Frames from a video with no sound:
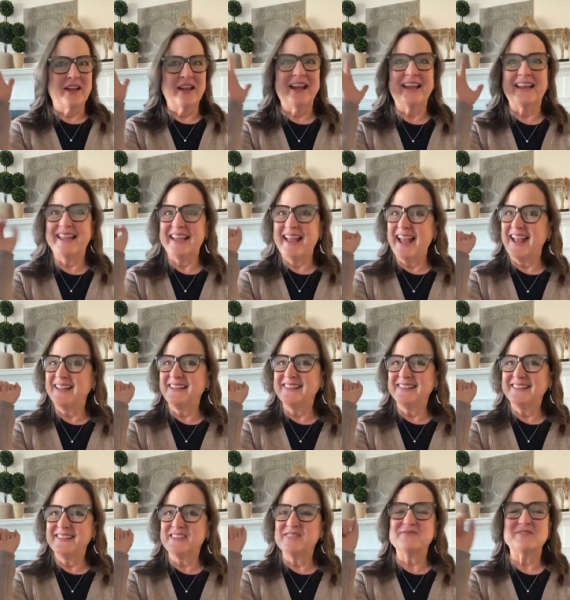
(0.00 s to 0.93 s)
But
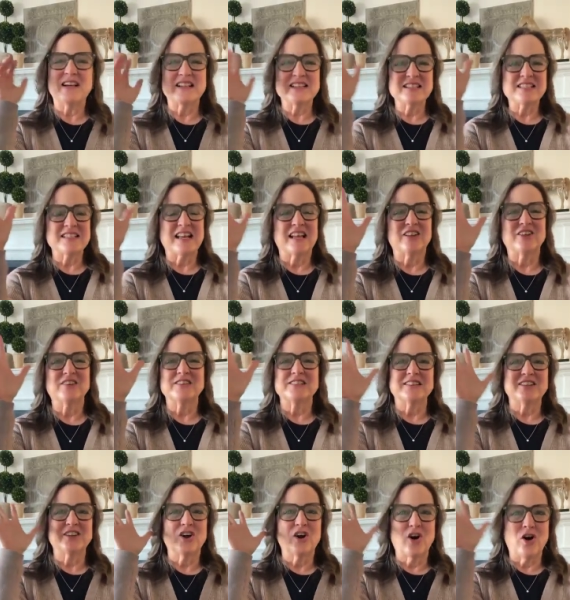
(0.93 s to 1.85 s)
again, my seller
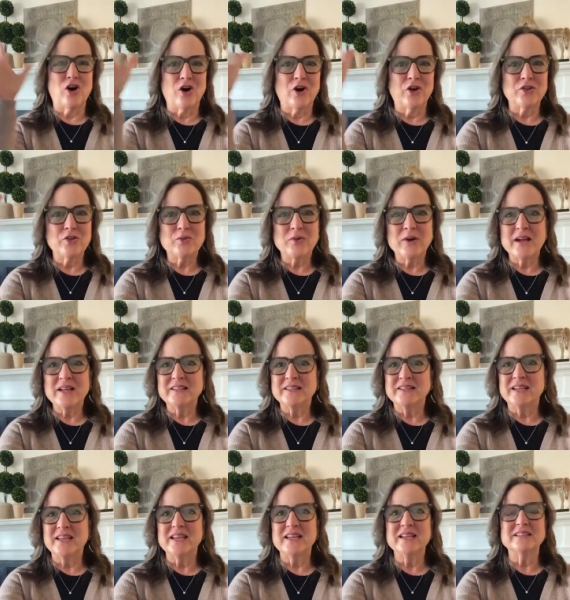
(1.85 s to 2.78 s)
did all the
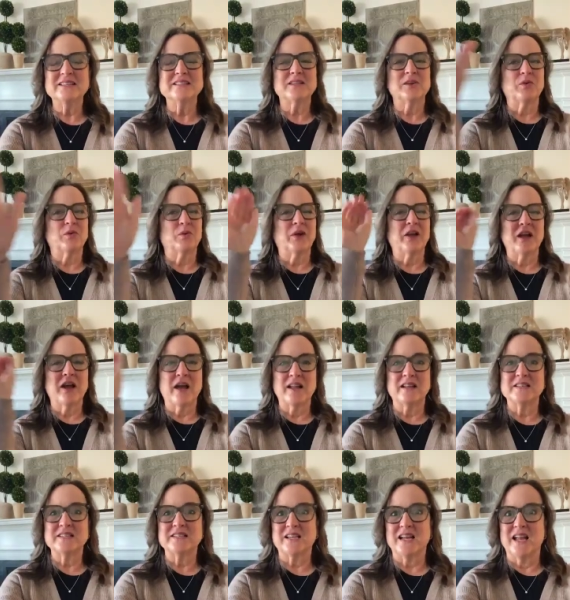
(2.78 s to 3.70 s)
right things. We
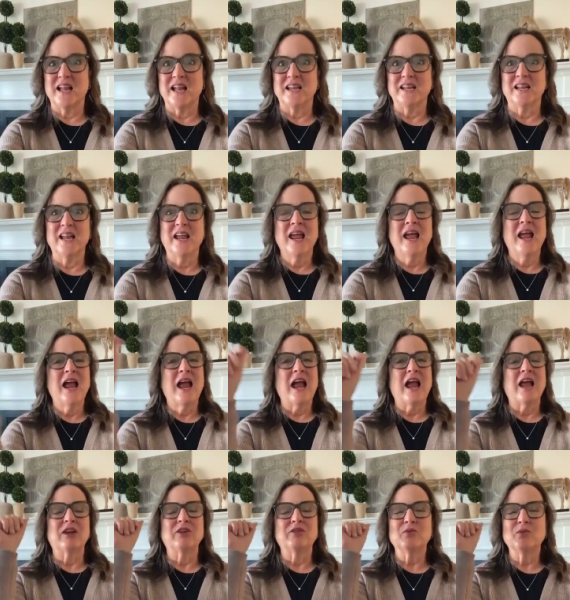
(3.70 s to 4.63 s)
got it done,
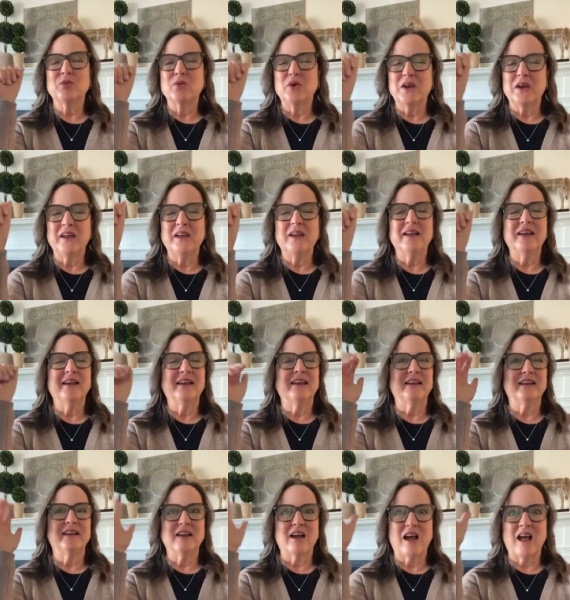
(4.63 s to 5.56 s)
and we
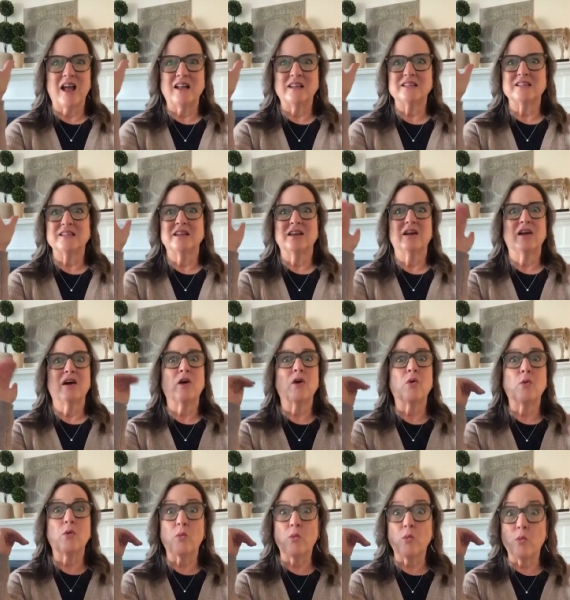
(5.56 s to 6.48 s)
got
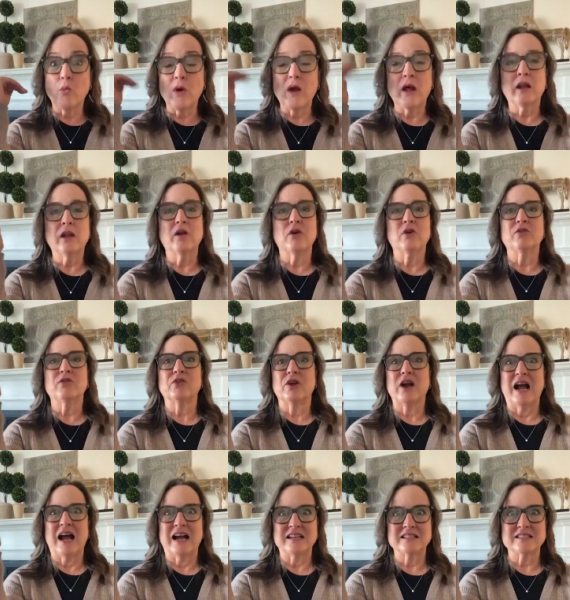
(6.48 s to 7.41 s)
well
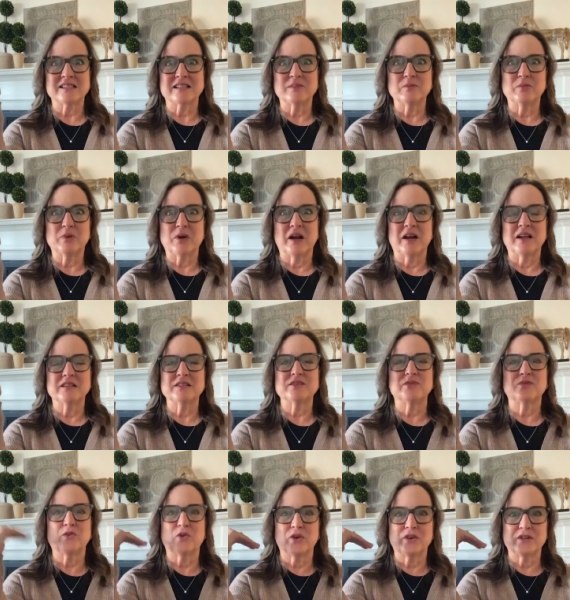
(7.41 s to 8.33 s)
over asking
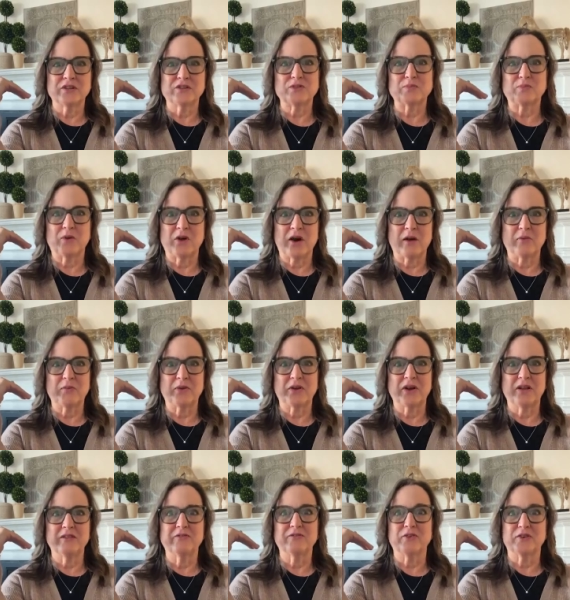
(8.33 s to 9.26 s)
price for this
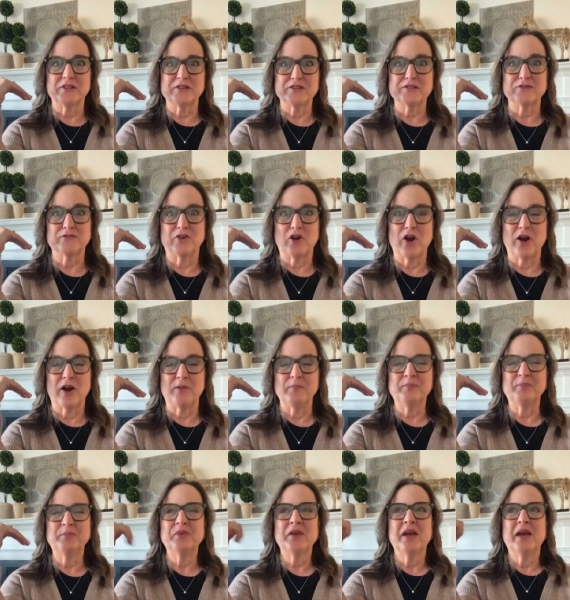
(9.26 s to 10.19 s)
property, for this
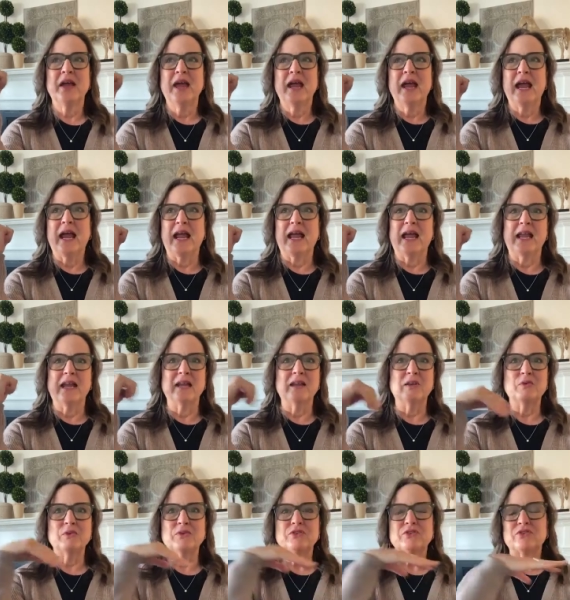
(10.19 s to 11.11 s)
farm. And
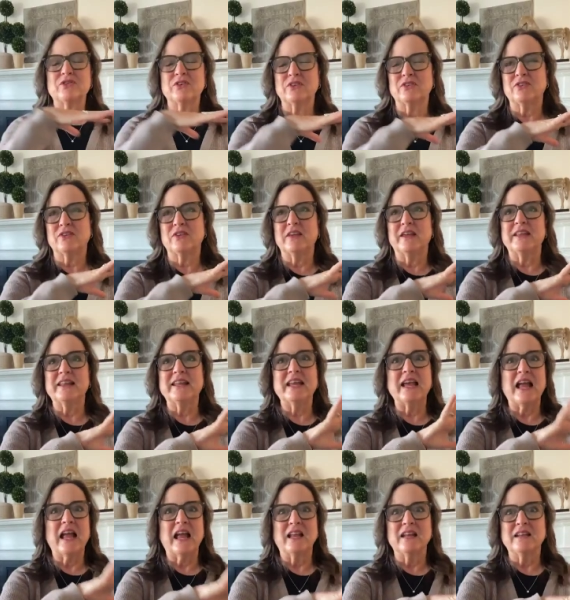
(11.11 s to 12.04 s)
it was just, in
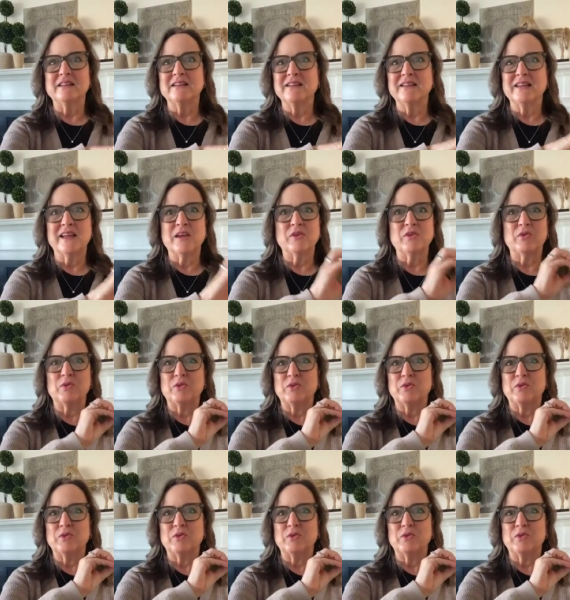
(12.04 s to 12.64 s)
the end,